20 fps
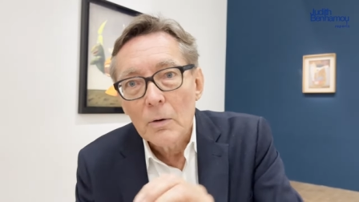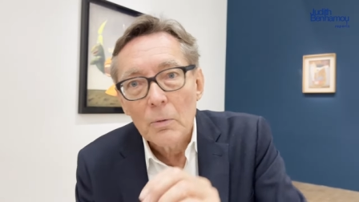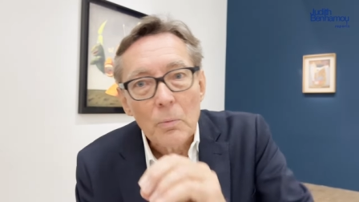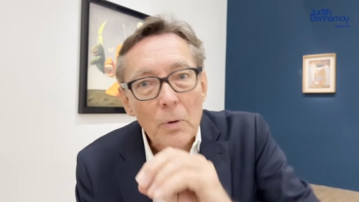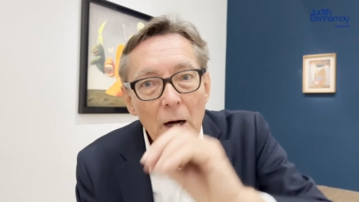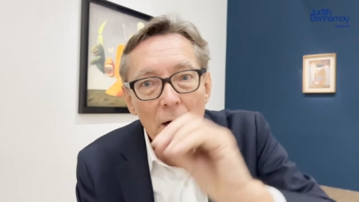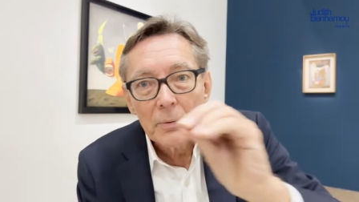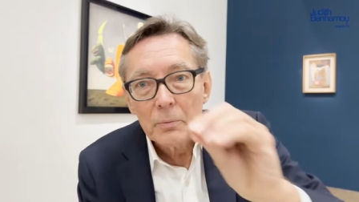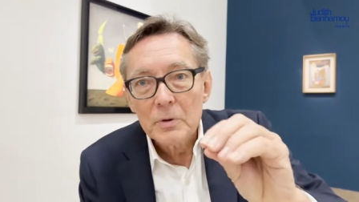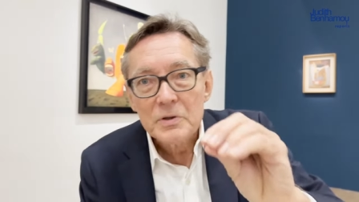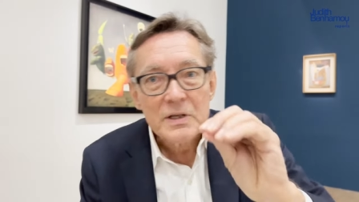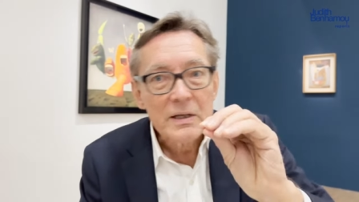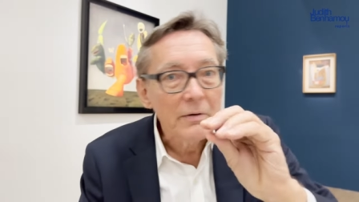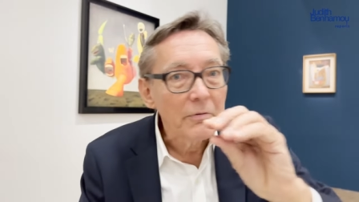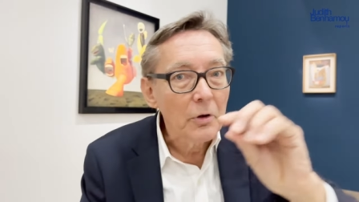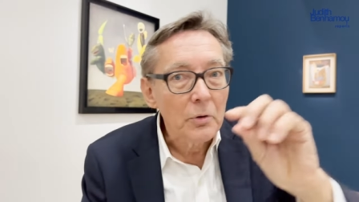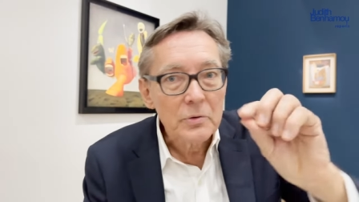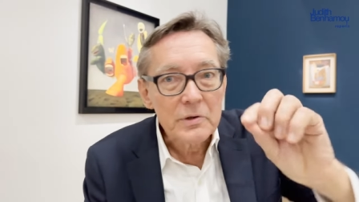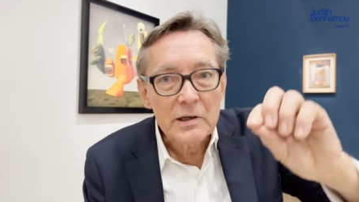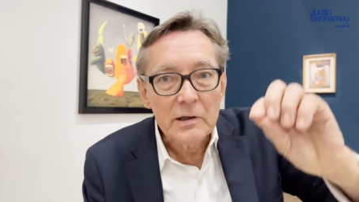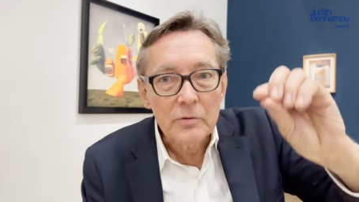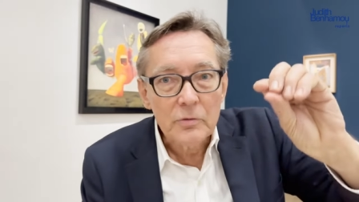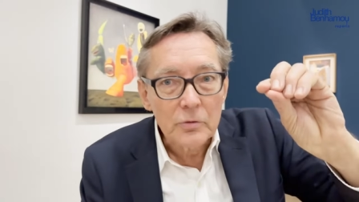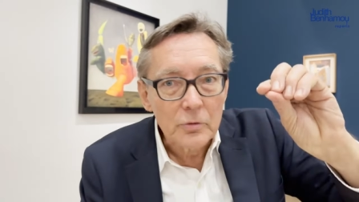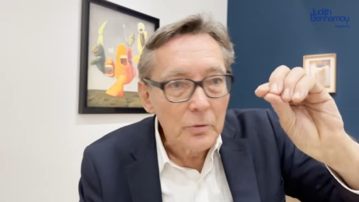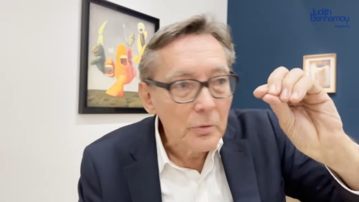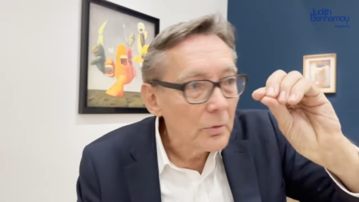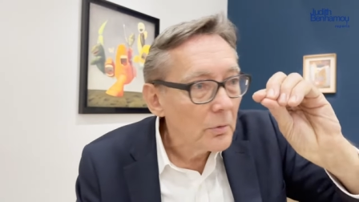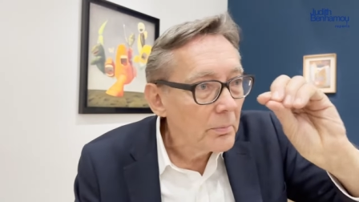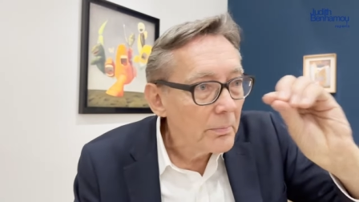One was devoted
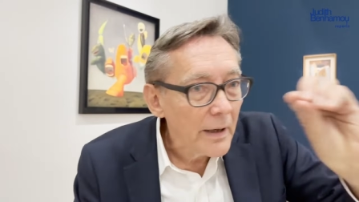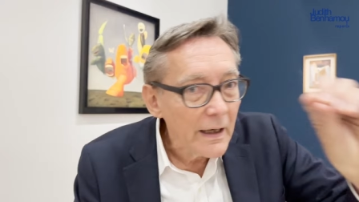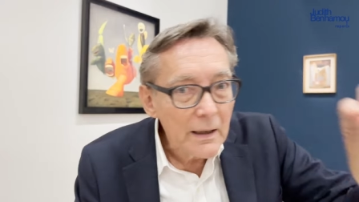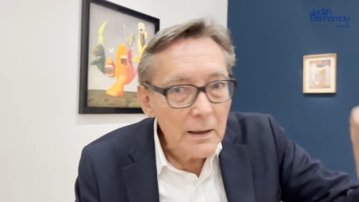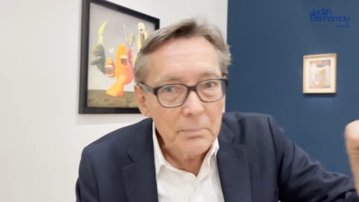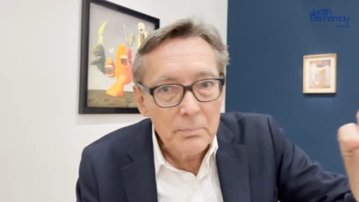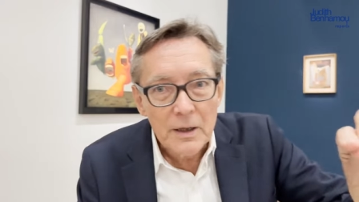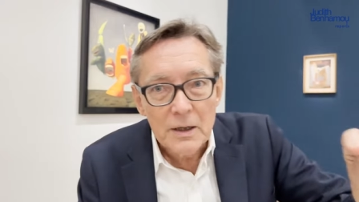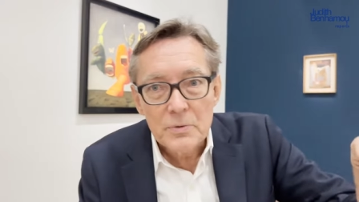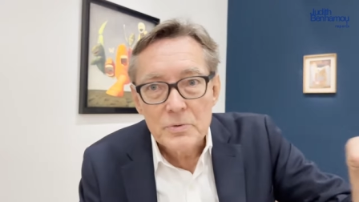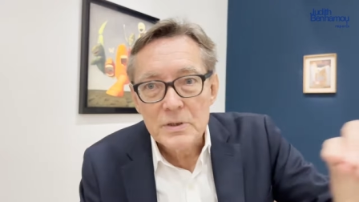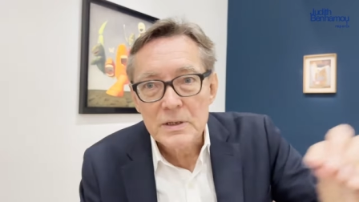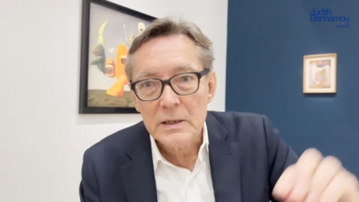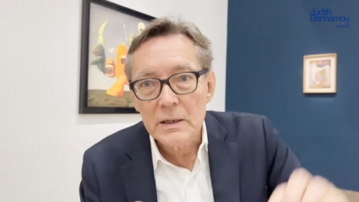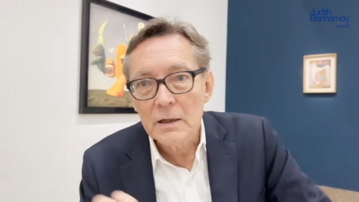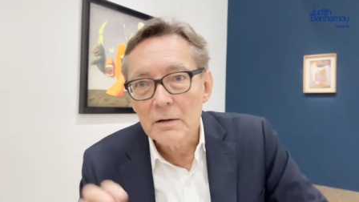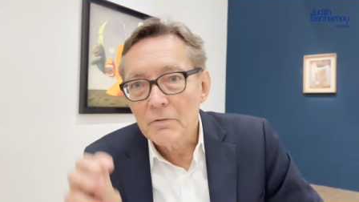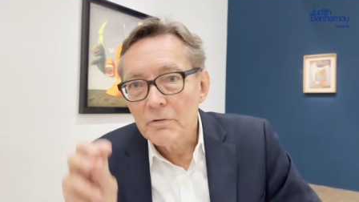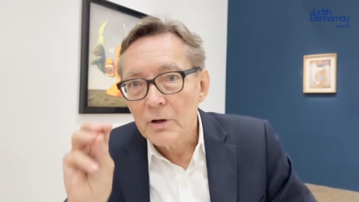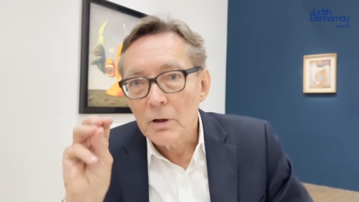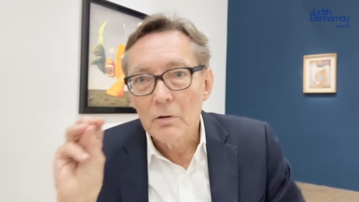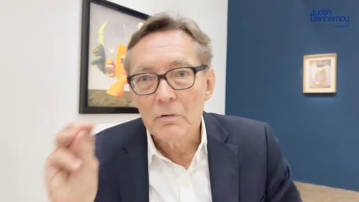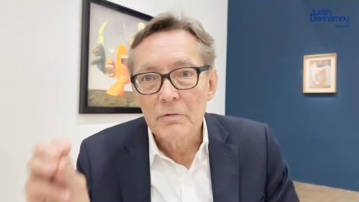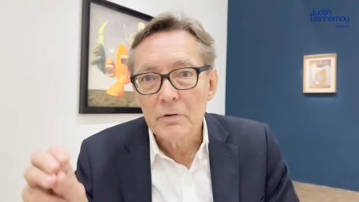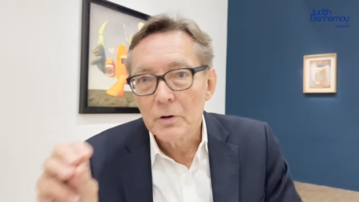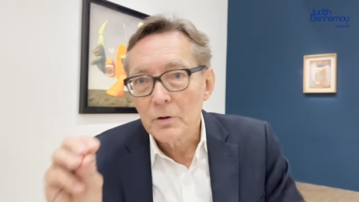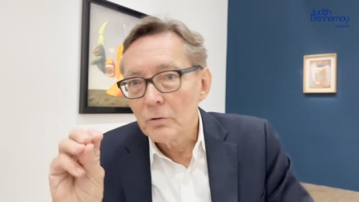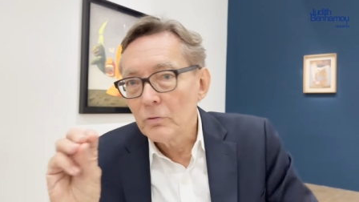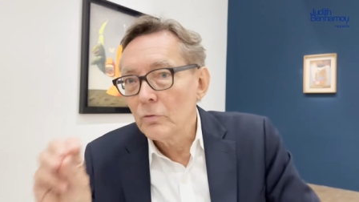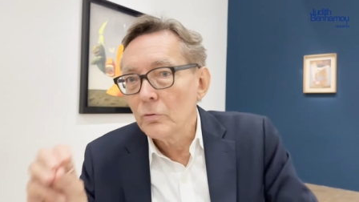to Mel Melusine, the
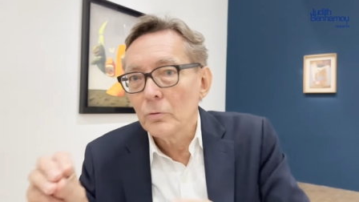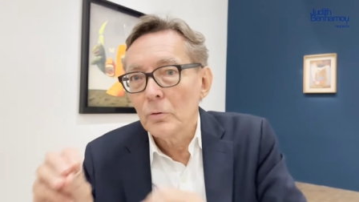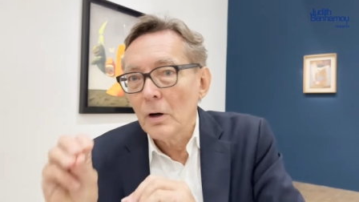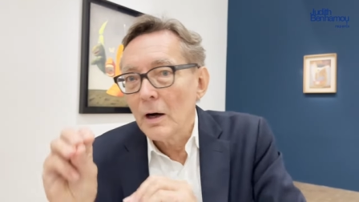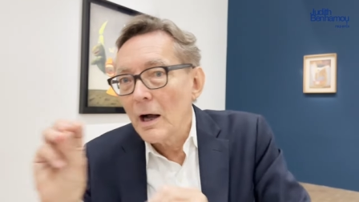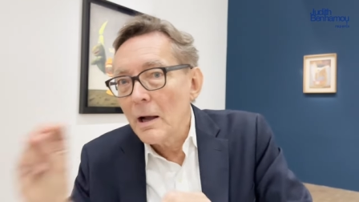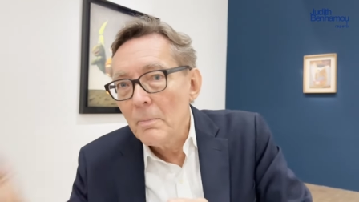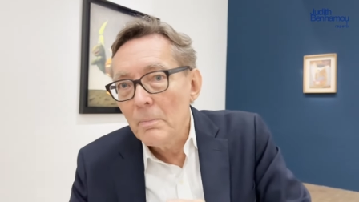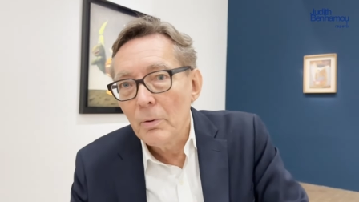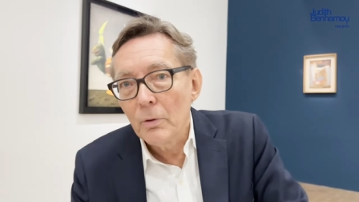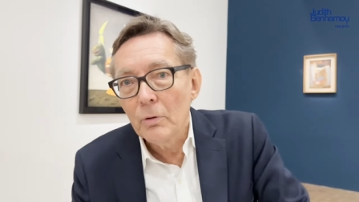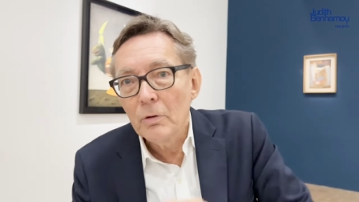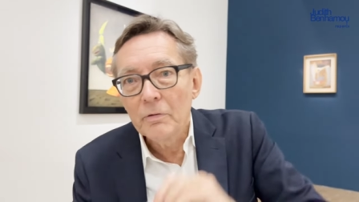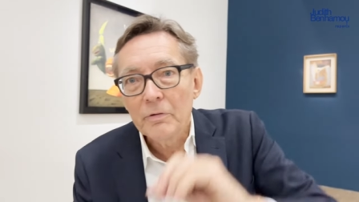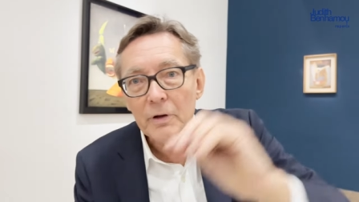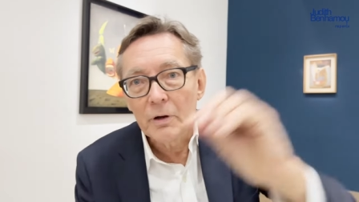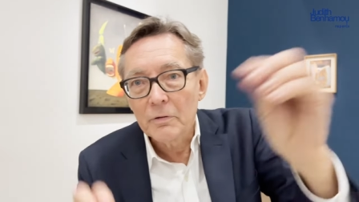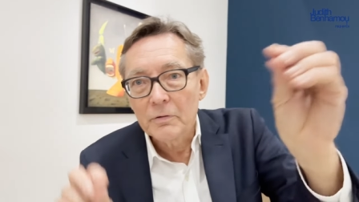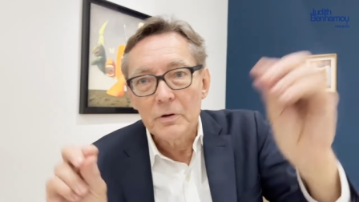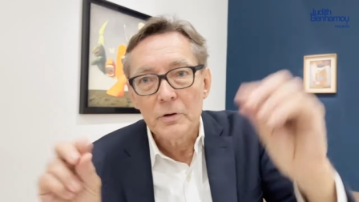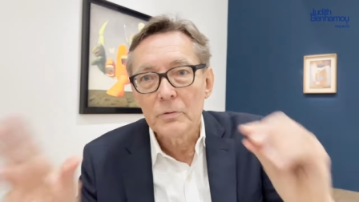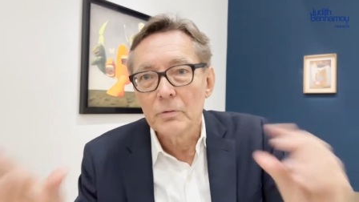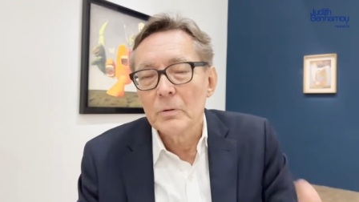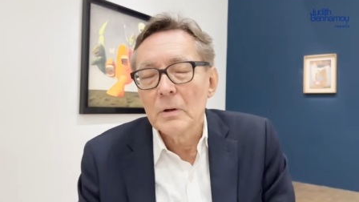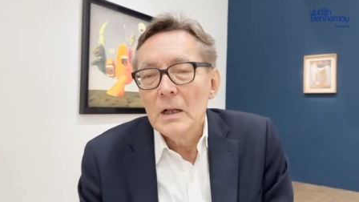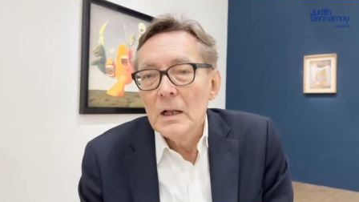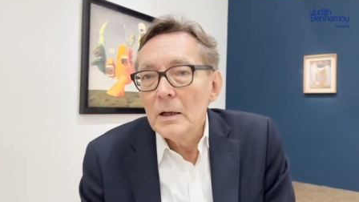other to Rimbaud, the other to.